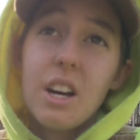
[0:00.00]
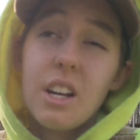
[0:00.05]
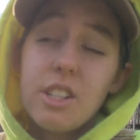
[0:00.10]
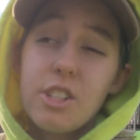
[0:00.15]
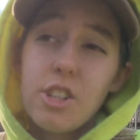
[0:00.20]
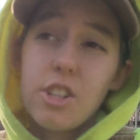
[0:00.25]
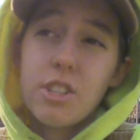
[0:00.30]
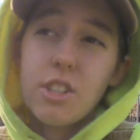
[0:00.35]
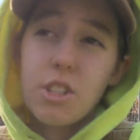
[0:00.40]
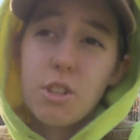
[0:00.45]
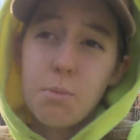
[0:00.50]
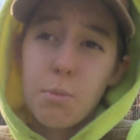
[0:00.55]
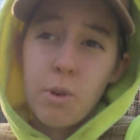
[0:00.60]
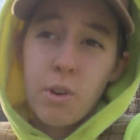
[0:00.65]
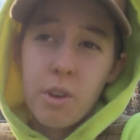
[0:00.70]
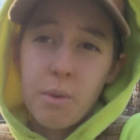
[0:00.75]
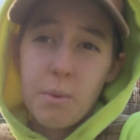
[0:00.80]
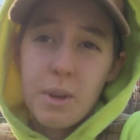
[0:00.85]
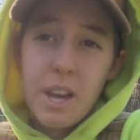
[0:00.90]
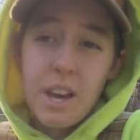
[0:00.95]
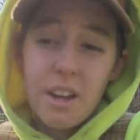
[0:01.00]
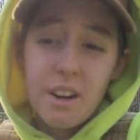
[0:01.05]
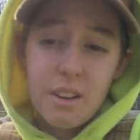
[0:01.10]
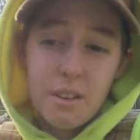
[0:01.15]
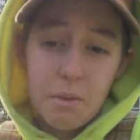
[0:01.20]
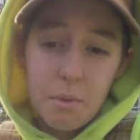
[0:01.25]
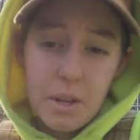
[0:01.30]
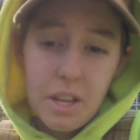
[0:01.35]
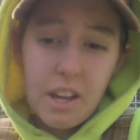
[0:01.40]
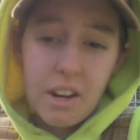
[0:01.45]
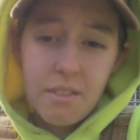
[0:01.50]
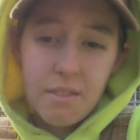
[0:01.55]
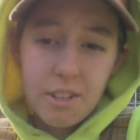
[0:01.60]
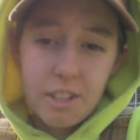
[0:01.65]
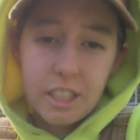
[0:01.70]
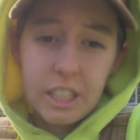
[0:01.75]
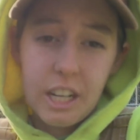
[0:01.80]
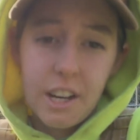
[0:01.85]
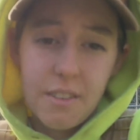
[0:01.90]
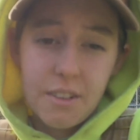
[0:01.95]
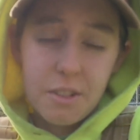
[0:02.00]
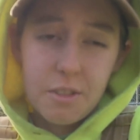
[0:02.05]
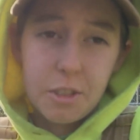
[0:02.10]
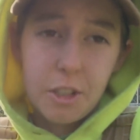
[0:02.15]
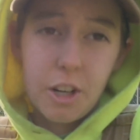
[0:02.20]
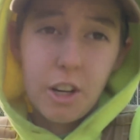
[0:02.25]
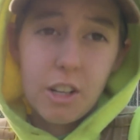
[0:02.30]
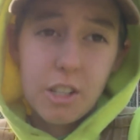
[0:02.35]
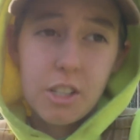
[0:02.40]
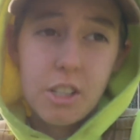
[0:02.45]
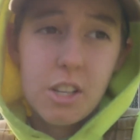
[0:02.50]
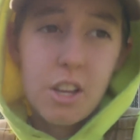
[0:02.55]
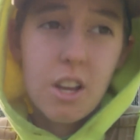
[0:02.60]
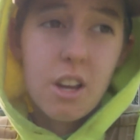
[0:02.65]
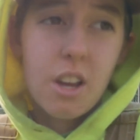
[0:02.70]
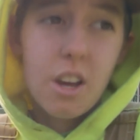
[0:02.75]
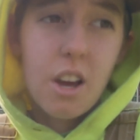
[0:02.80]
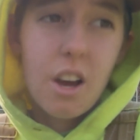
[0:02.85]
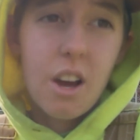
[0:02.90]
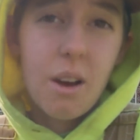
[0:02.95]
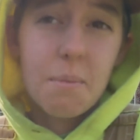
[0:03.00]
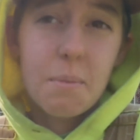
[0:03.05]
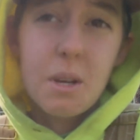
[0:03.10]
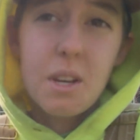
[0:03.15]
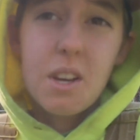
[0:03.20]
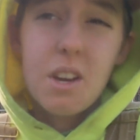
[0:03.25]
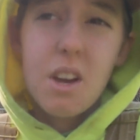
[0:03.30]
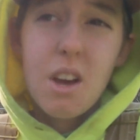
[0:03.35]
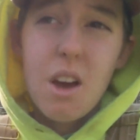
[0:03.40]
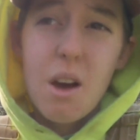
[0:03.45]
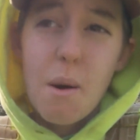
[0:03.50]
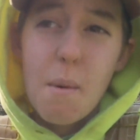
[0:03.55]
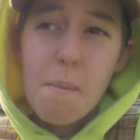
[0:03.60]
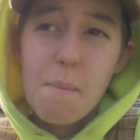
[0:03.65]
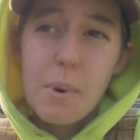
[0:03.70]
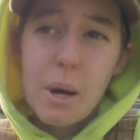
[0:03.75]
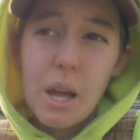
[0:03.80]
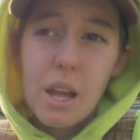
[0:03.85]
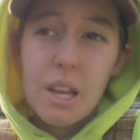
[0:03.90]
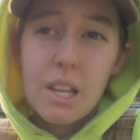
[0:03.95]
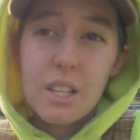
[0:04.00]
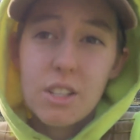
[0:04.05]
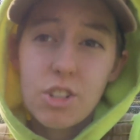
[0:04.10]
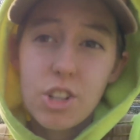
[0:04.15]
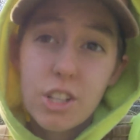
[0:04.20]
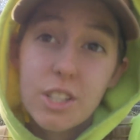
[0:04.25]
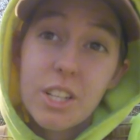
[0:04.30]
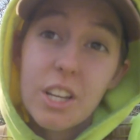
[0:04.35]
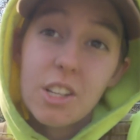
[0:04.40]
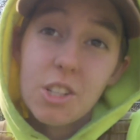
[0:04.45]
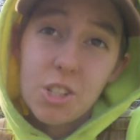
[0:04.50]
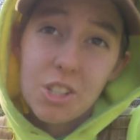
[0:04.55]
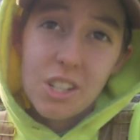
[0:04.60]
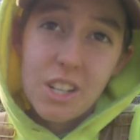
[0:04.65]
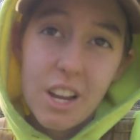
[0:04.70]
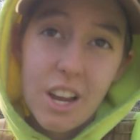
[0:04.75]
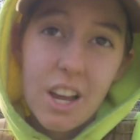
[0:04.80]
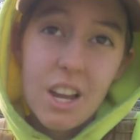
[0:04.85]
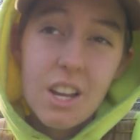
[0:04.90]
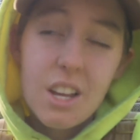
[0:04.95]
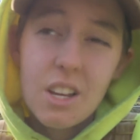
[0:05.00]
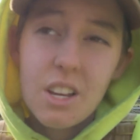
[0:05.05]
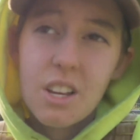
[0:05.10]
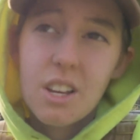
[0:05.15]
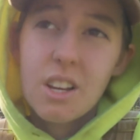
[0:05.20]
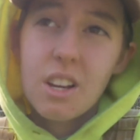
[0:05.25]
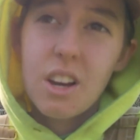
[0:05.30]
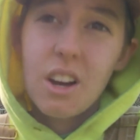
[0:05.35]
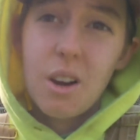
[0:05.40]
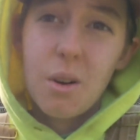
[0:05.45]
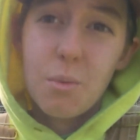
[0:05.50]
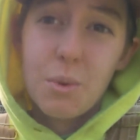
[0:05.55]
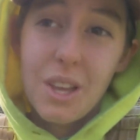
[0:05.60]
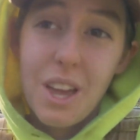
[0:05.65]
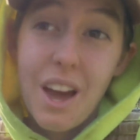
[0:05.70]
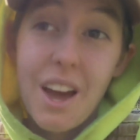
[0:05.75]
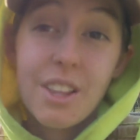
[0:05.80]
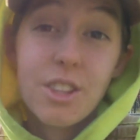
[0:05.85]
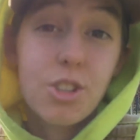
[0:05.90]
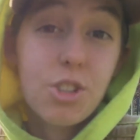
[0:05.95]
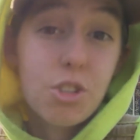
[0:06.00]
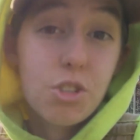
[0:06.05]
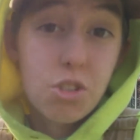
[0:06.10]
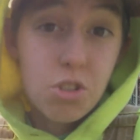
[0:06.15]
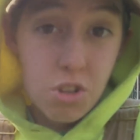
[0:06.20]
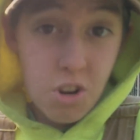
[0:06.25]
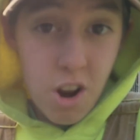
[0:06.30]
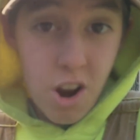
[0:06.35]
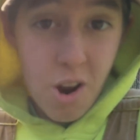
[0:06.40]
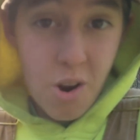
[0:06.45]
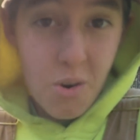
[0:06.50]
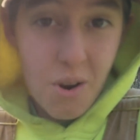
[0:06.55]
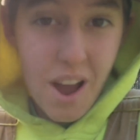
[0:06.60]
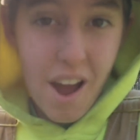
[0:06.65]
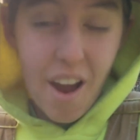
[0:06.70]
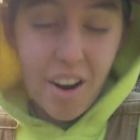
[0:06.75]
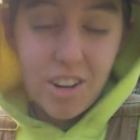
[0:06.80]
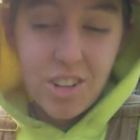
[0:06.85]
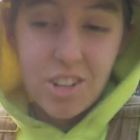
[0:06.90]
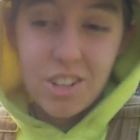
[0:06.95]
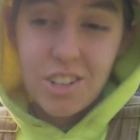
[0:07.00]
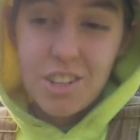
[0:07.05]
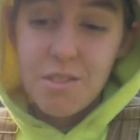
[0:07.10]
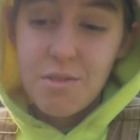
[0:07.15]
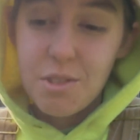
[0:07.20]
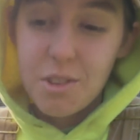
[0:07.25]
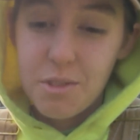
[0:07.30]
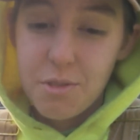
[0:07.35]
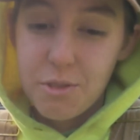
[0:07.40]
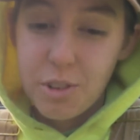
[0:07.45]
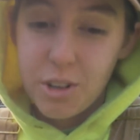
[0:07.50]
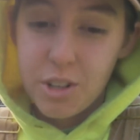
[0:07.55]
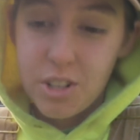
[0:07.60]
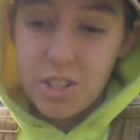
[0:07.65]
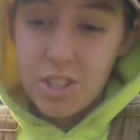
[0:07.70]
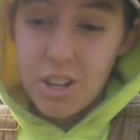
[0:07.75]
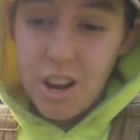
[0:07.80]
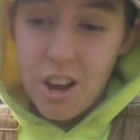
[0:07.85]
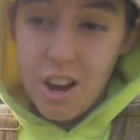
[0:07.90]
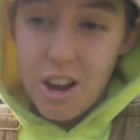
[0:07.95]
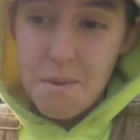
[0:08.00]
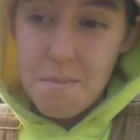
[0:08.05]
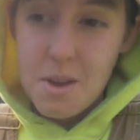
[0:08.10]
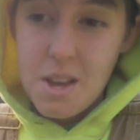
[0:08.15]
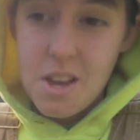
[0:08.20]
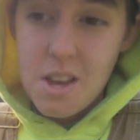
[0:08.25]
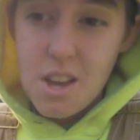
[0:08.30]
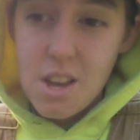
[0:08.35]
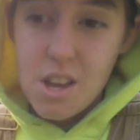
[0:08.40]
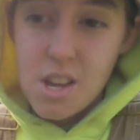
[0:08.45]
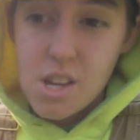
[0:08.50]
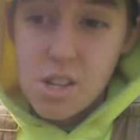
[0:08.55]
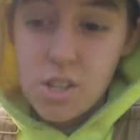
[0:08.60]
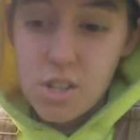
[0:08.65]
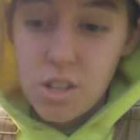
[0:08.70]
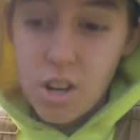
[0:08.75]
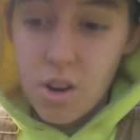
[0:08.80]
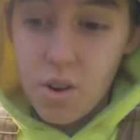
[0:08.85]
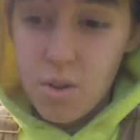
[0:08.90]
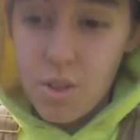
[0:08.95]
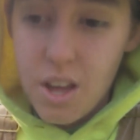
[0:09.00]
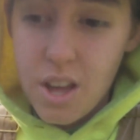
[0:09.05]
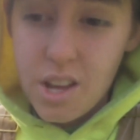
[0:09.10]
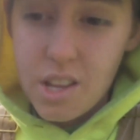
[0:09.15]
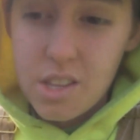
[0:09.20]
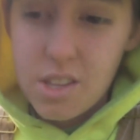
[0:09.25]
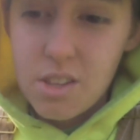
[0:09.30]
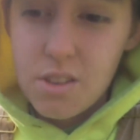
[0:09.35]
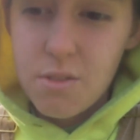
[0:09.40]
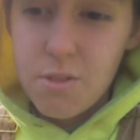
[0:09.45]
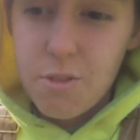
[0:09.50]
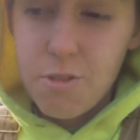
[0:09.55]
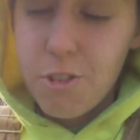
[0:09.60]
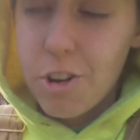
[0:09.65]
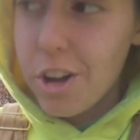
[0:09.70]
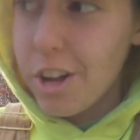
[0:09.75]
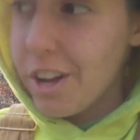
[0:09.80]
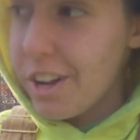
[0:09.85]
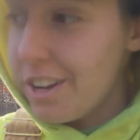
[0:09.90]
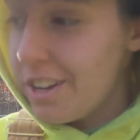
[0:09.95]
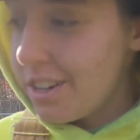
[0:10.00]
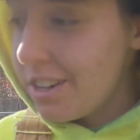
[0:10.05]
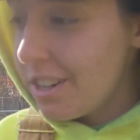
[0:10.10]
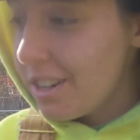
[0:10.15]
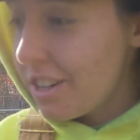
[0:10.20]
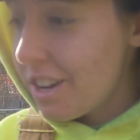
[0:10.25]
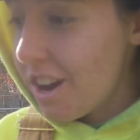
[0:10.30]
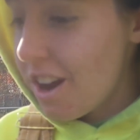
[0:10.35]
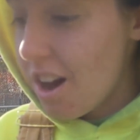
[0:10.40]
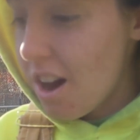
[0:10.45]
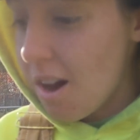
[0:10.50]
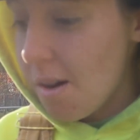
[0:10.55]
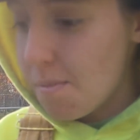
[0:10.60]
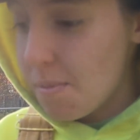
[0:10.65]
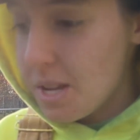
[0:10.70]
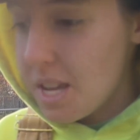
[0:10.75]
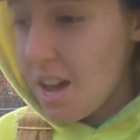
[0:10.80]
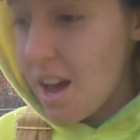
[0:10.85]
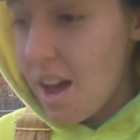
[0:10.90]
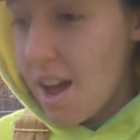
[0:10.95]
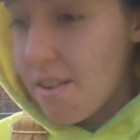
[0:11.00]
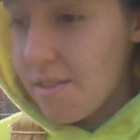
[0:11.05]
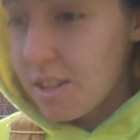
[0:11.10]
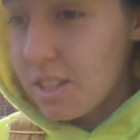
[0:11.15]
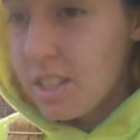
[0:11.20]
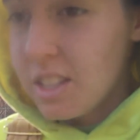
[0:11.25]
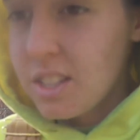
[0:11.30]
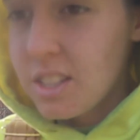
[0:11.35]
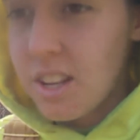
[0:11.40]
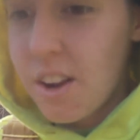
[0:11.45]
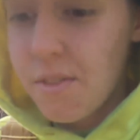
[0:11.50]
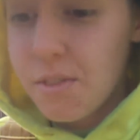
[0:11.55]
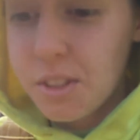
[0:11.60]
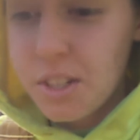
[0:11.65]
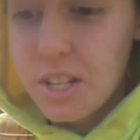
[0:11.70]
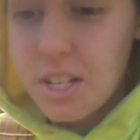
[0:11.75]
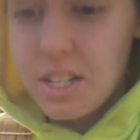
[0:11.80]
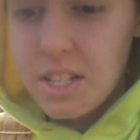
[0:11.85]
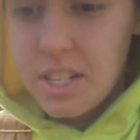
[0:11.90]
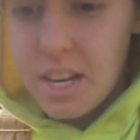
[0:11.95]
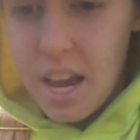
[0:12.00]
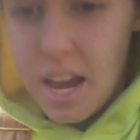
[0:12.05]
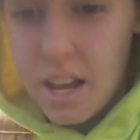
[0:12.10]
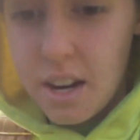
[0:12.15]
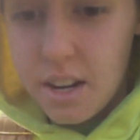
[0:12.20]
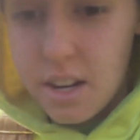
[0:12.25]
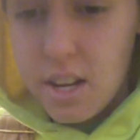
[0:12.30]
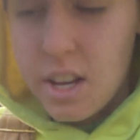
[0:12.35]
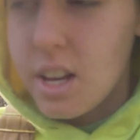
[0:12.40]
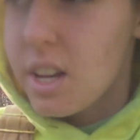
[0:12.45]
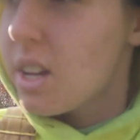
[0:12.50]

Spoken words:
Just this morning we had a very heavy frost. But just yesterday, we had snow actually for the first time, so that's fun. But yeah, everything's definitely dead.